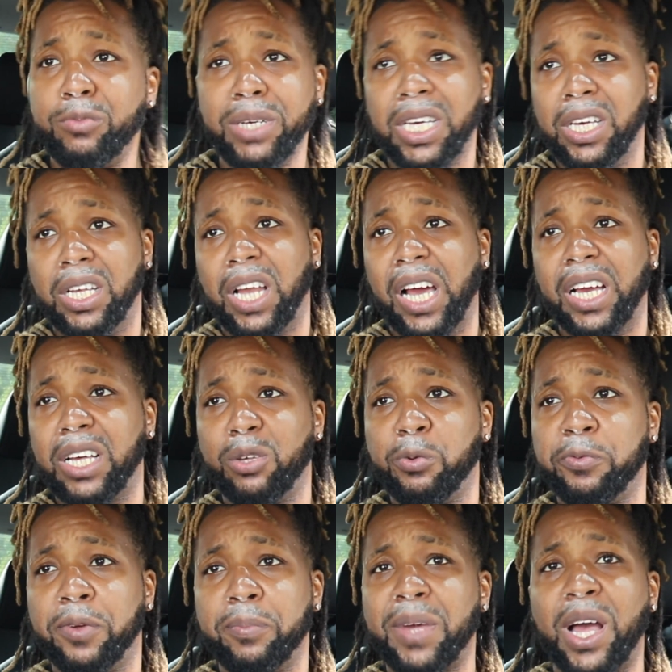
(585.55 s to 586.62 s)
me. Like
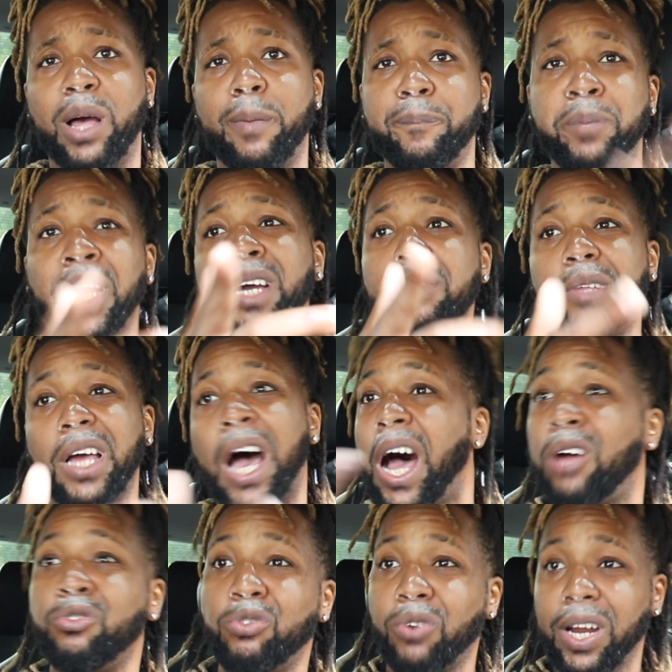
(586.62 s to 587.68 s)
you feel me? I'll pick up the
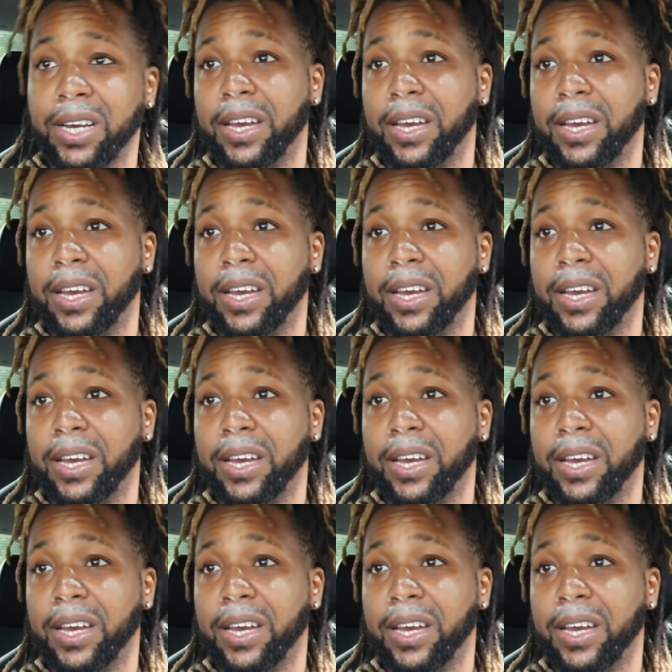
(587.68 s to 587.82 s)
house right